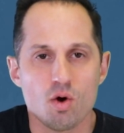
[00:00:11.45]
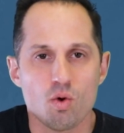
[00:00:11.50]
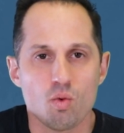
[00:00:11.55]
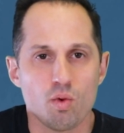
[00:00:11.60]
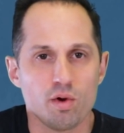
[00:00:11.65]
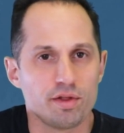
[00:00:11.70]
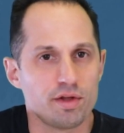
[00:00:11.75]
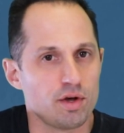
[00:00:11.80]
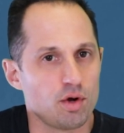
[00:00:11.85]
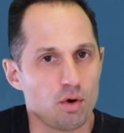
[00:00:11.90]

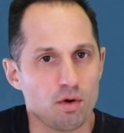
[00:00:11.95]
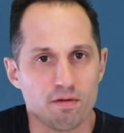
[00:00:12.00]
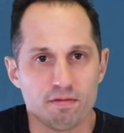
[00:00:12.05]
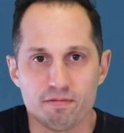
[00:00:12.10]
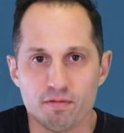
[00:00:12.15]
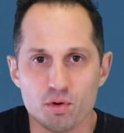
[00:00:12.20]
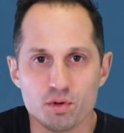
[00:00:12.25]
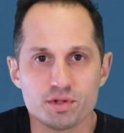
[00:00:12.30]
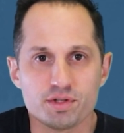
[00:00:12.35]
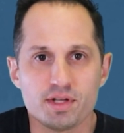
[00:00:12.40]
Whether you're a
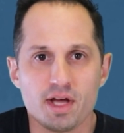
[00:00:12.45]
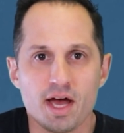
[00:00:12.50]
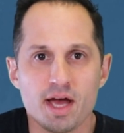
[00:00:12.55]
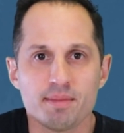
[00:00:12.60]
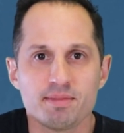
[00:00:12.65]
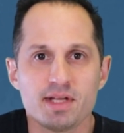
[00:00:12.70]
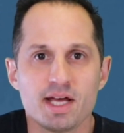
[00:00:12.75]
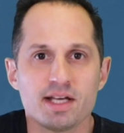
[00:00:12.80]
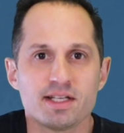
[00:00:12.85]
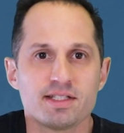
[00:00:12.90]

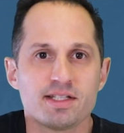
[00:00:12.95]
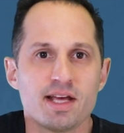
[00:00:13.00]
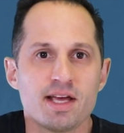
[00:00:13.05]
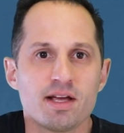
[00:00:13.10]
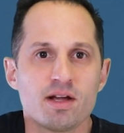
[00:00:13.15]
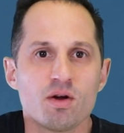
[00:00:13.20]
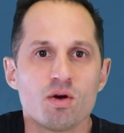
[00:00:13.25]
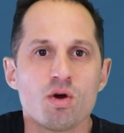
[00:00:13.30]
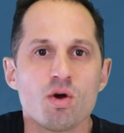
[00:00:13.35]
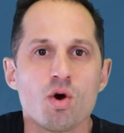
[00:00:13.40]
first-time test
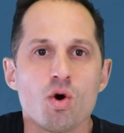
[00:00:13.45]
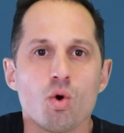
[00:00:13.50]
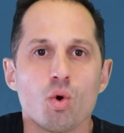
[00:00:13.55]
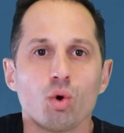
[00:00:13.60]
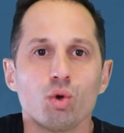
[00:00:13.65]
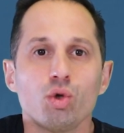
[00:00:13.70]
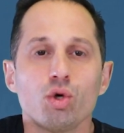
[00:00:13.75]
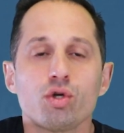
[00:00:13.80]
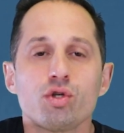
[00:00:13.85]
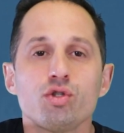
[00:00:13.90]
taker
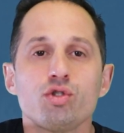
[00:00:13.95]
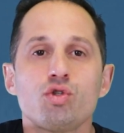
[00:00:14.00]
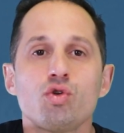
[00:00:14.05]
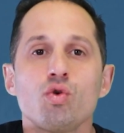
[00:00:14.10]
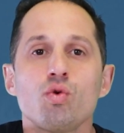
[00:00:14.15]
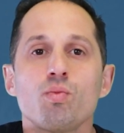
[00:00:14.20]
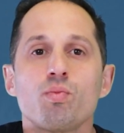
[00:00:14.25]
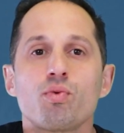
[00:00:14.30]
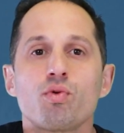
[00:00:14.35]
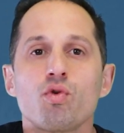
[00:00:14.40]
or looking
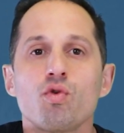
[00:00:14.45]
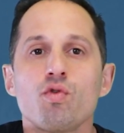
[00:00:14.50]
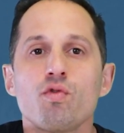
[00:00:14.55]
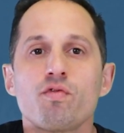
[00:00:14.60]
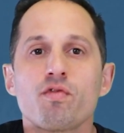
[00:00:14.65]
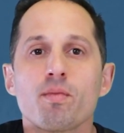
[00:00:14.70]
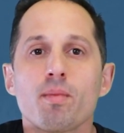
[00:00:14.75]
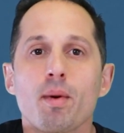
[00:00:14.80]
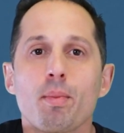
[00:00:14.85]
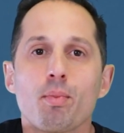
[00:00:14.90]
to
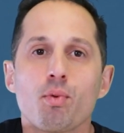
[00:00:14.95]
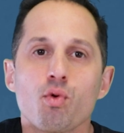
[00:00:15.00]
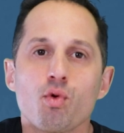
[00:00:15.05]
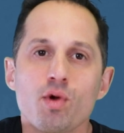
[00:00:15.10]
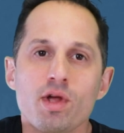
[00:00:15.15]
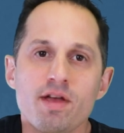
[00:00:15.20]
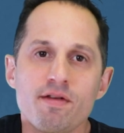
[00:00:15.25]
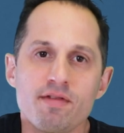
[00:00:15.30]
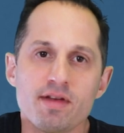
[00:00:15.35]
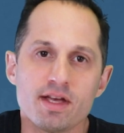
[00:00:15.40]
improve from a
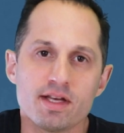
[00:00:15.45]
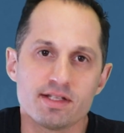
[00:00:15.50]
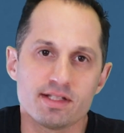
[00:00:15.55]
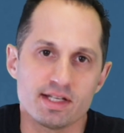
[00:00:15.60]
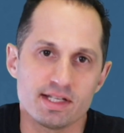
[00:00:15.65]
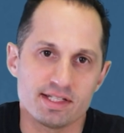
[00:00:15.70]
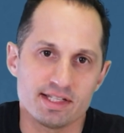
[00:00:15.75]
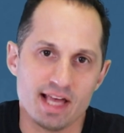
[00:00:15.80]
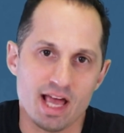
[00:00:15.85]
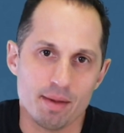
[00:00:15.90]
previous
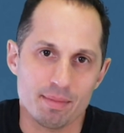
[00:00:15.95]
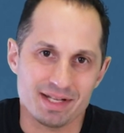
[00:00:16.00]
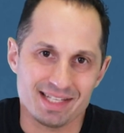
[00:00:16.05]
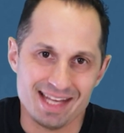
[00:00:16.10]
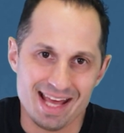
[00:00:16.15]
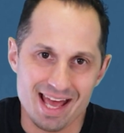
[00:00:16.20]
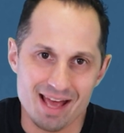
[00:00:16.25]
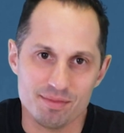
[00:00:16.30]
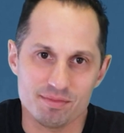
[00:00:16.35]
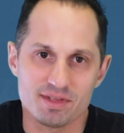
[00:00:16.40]
exam
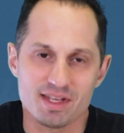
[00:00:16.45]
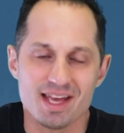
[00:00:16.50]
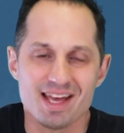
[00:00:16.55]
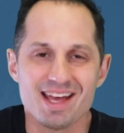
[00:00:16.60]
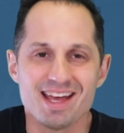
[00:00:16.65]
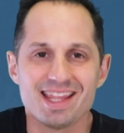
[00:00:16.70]
attempt,